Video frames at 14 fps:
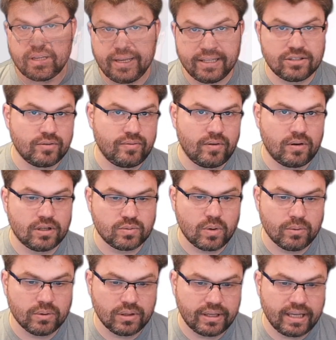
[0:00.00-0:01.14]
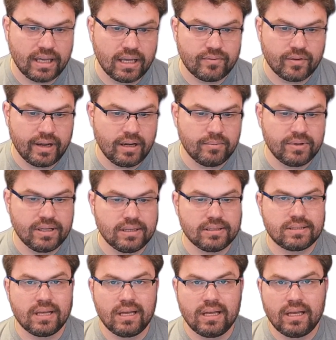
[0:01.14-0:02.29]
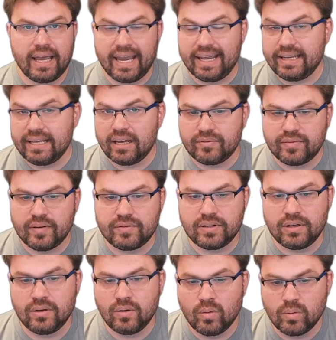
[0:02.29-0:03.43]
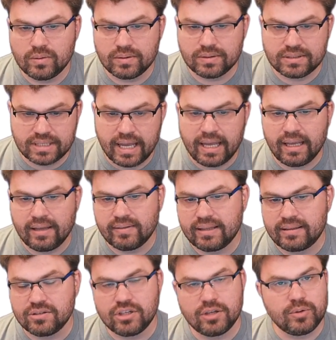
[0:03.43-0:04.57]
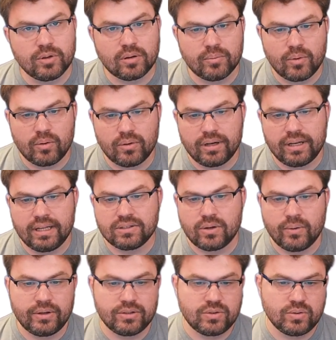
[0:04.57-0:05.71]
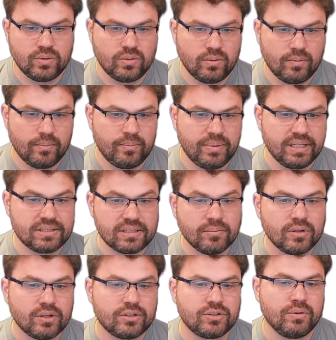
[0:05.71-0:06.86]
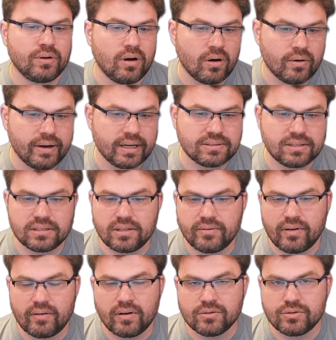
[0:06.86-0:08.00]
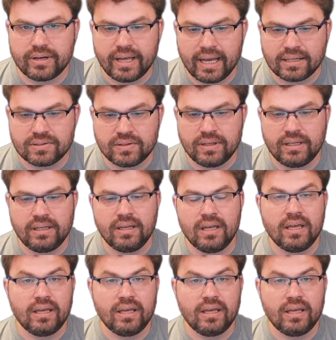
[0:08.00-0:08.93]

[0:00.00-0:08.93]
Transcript: Insofar as what we're looking at for A M D's eighty-eight fifty U, saying that the G P U component is going to be similar to an R X sixty-five hundred X T